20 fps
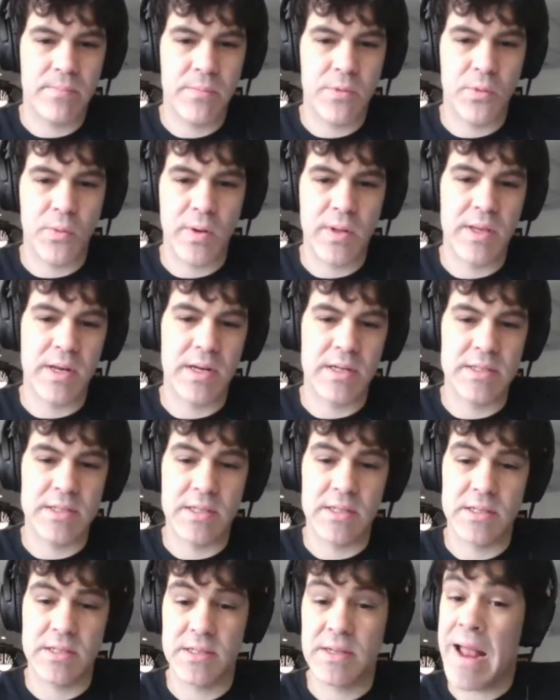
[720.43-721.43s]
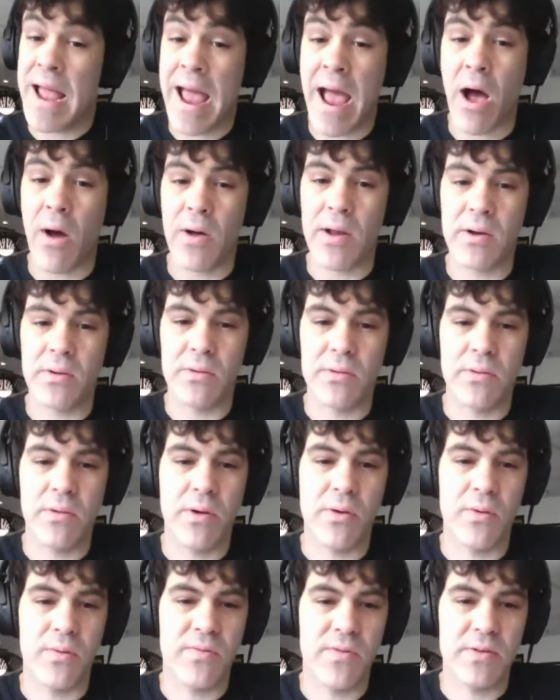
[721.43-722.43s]
the one that exists now, I don't
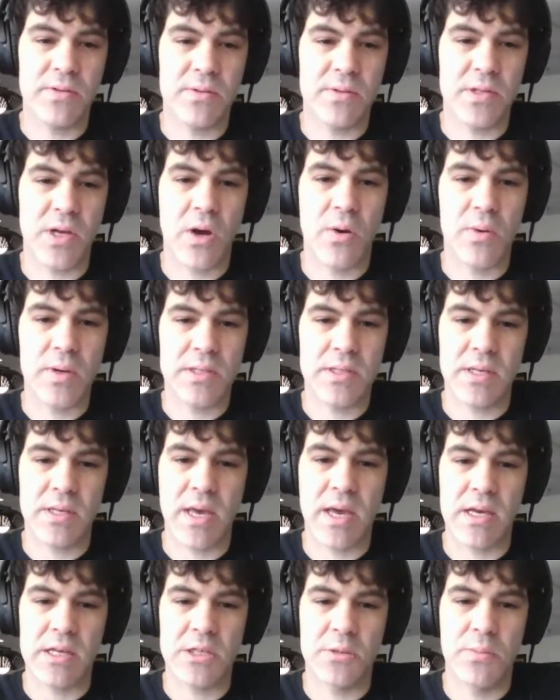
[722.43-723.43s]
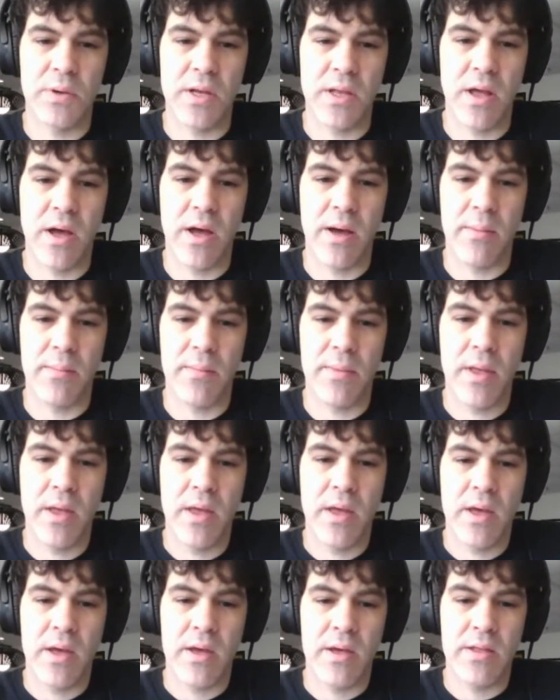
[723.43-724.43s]
know if this was always the case, but
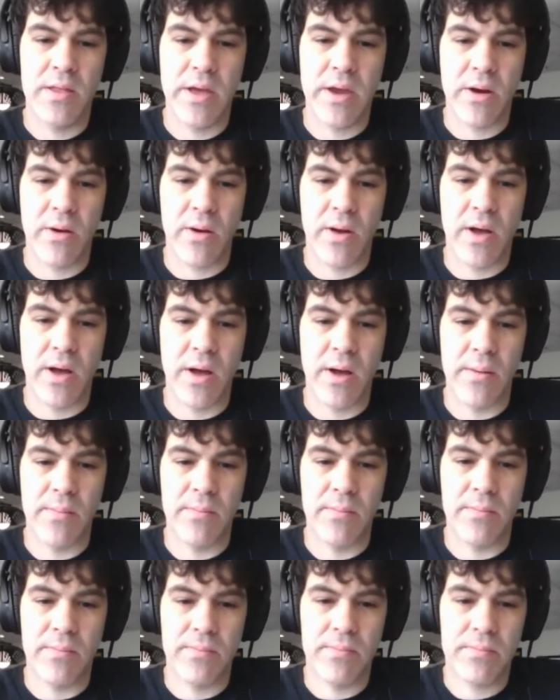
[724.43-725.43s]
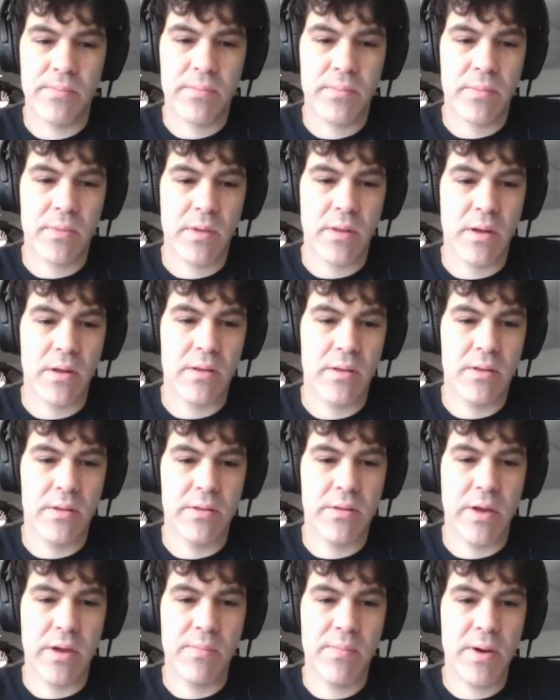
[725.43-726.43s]
they're
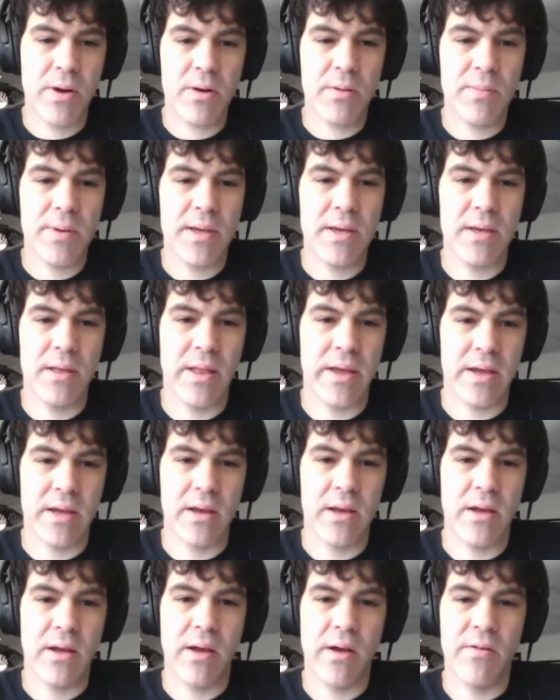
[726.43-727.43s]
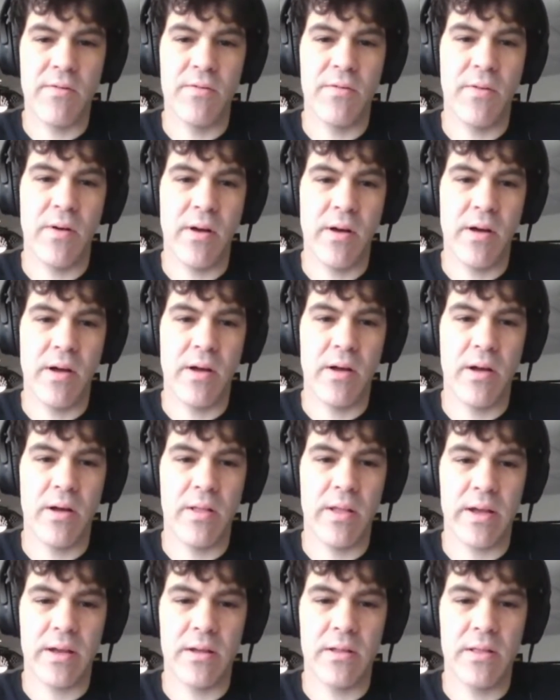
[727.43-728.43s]
they appear to be like of
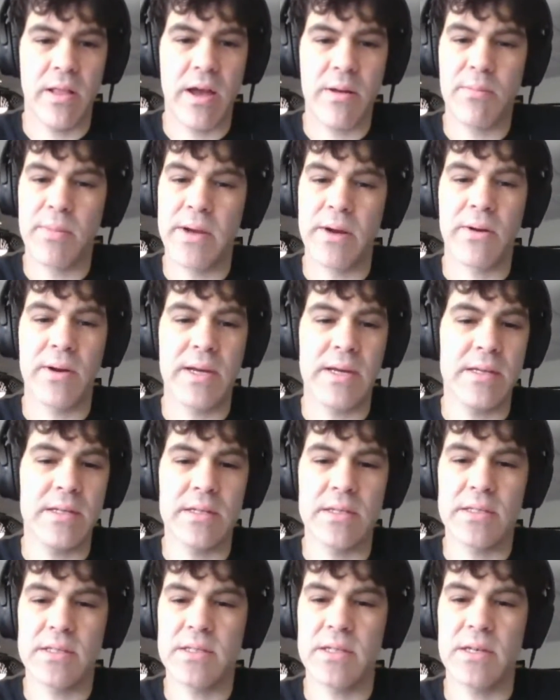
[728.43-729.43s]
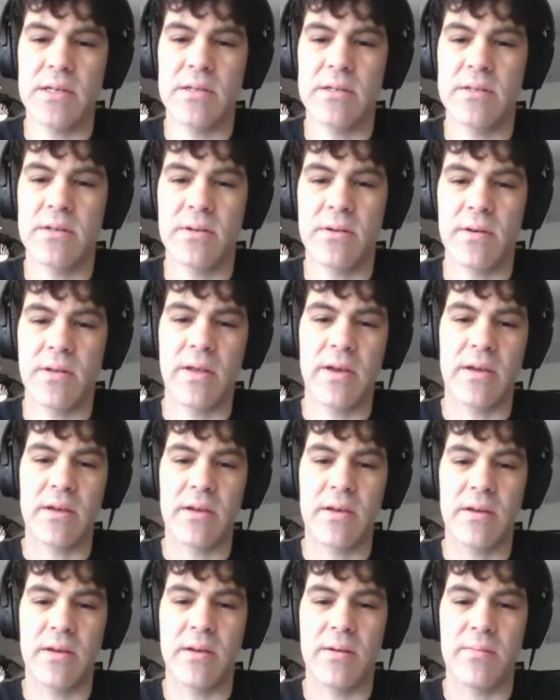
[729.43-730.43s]
like Liberian descent, or like
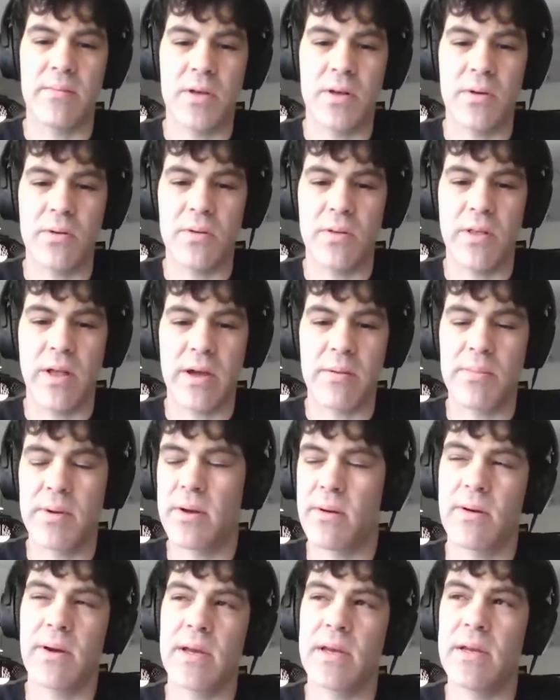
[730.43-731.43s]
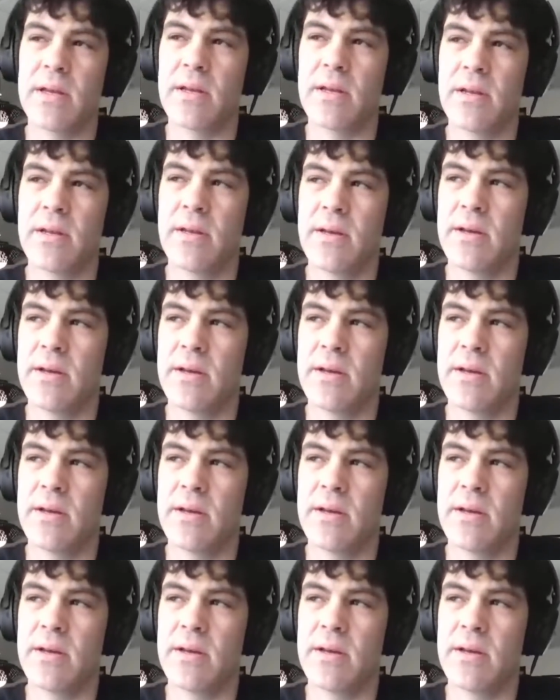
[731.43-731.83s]
Liberian